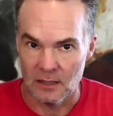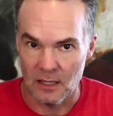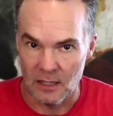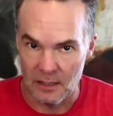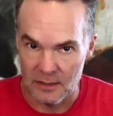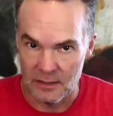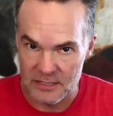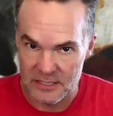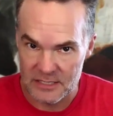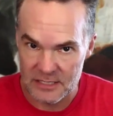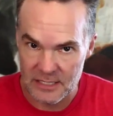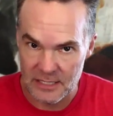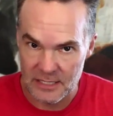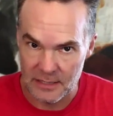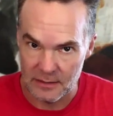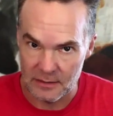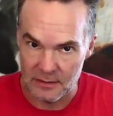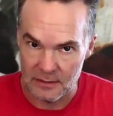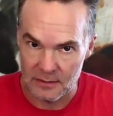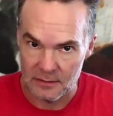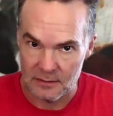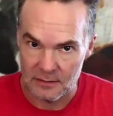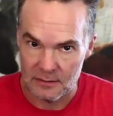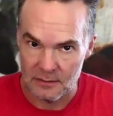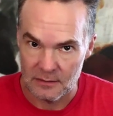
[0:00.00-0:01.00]

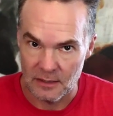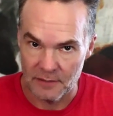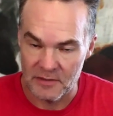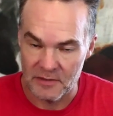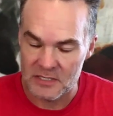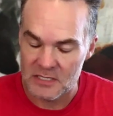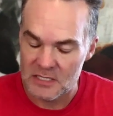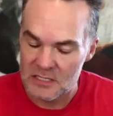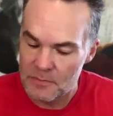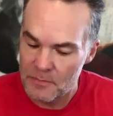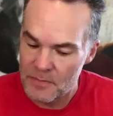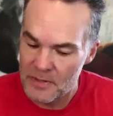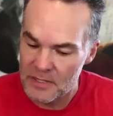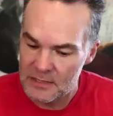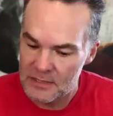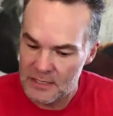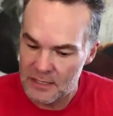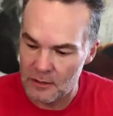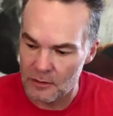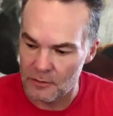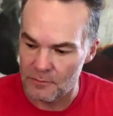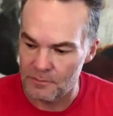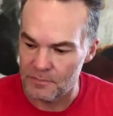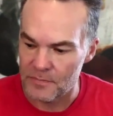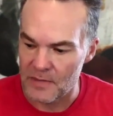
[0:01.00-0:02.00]
Unseen. Now, this is a big
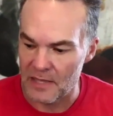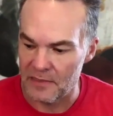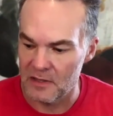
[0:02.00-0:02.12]
deal.